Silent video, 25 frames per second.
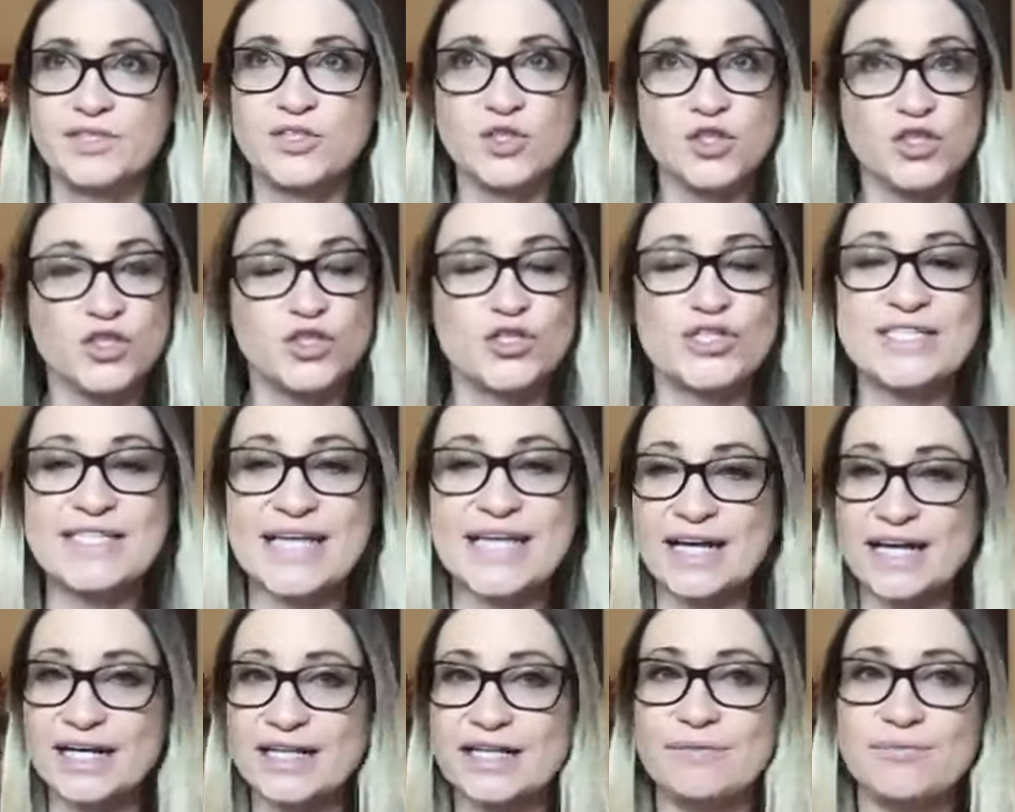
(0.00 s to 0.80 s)
Your
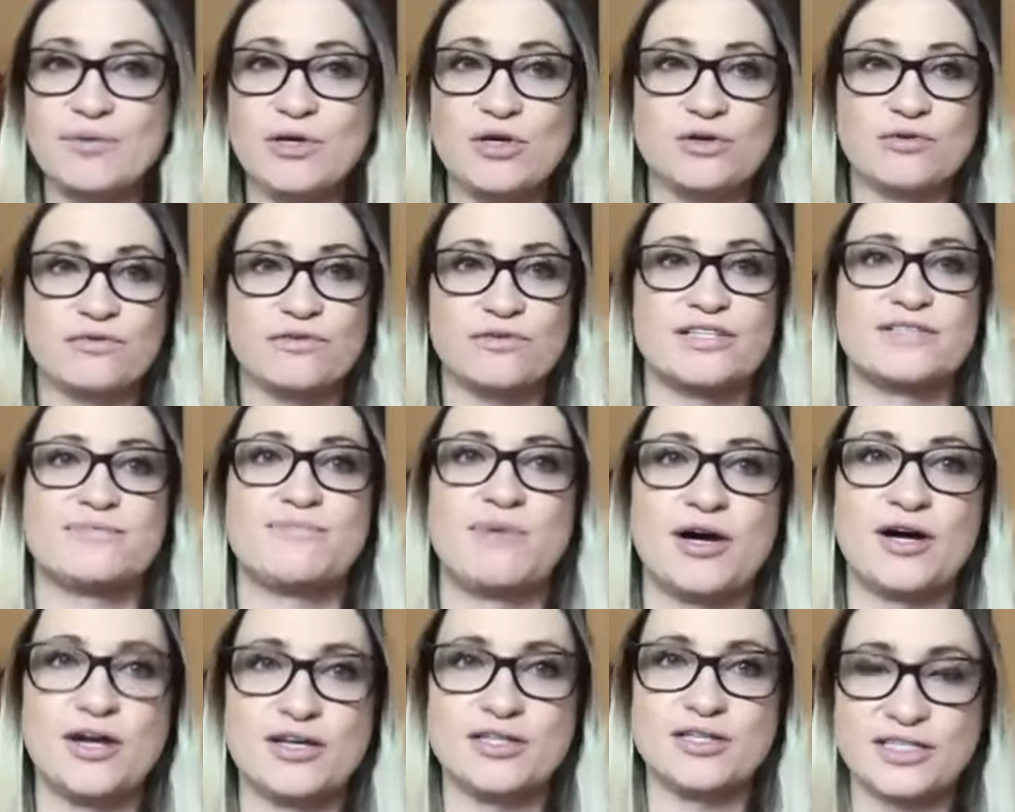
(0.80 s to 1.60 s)
second immune
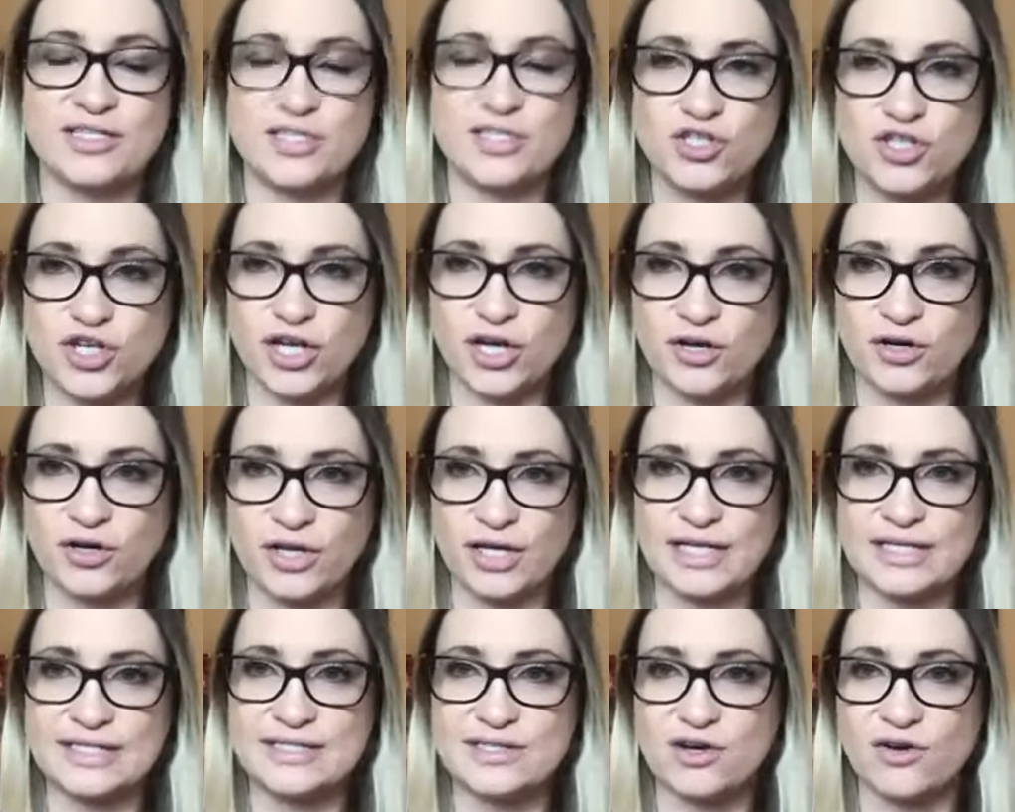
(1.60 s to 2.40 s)
response is
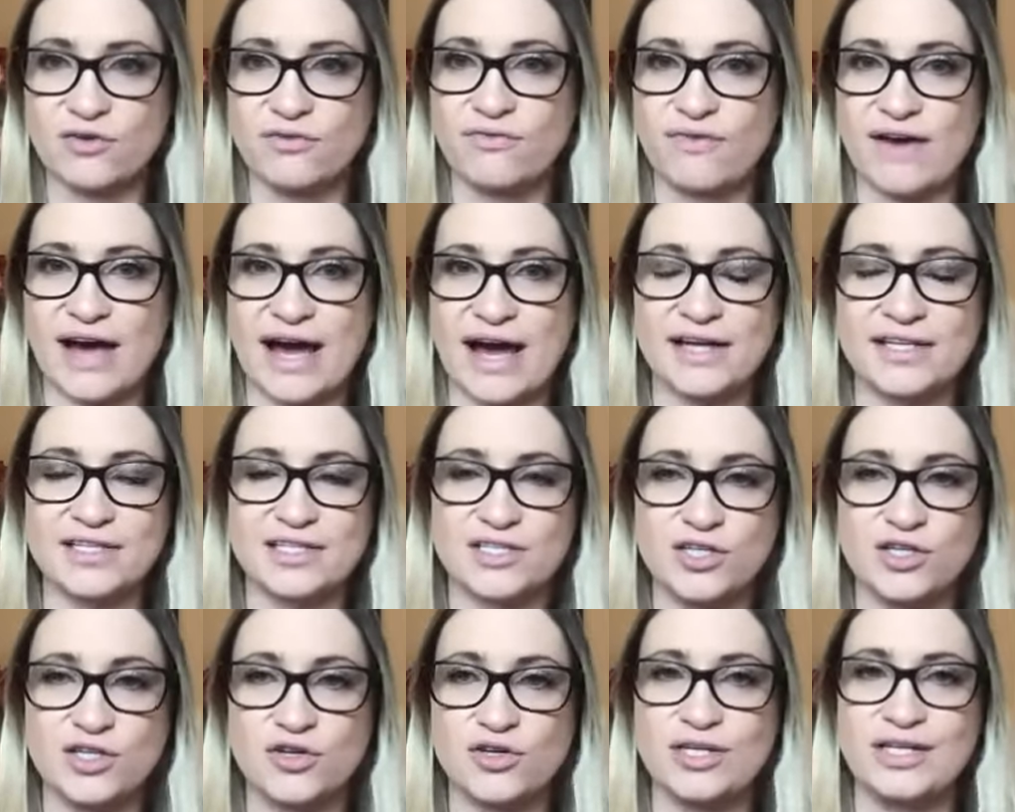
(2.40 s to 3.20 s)
generally so
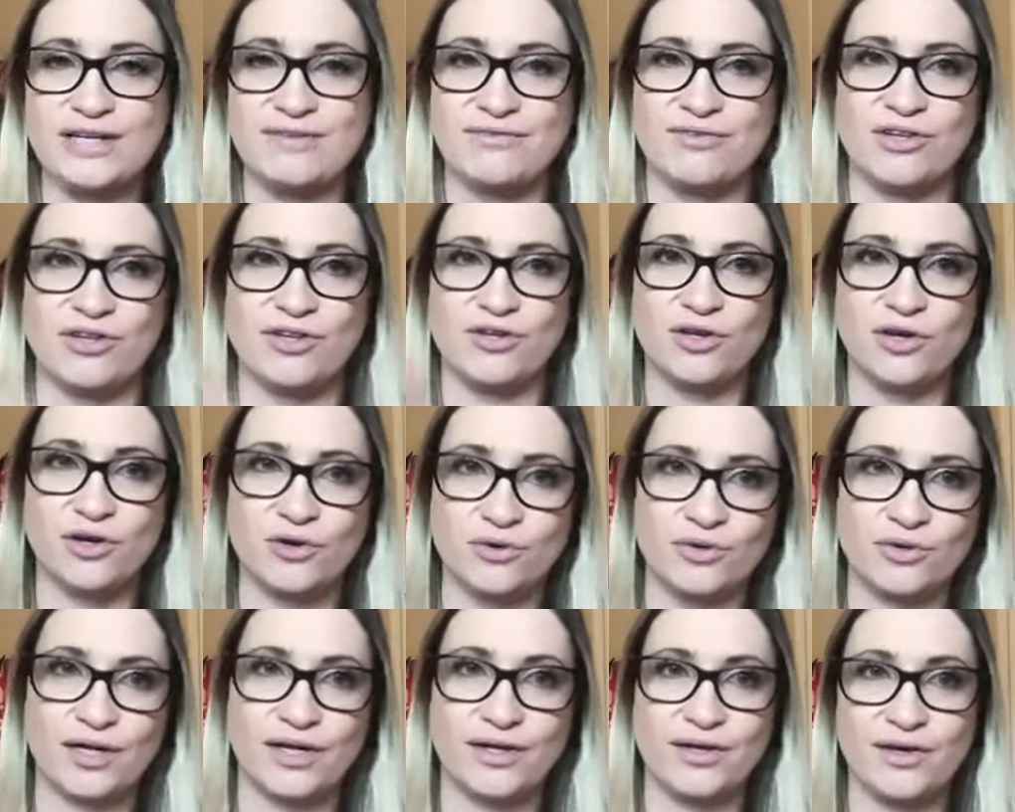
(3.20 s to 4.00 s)
fast, you don't even
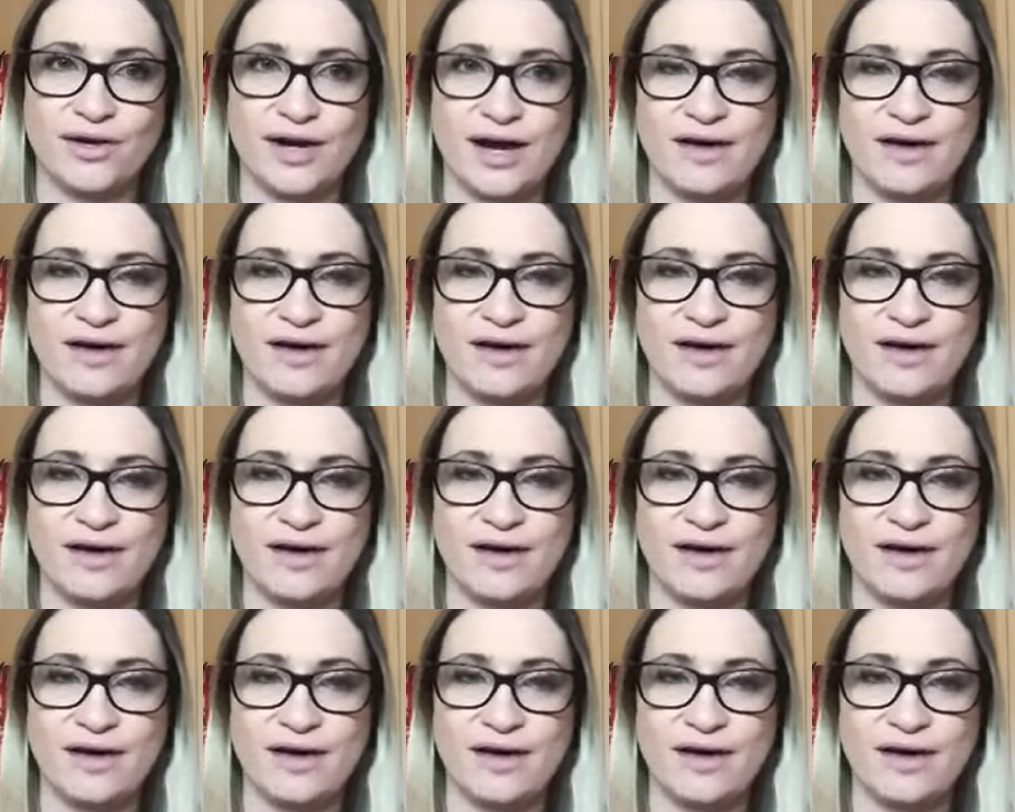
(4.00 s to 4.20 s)
know that you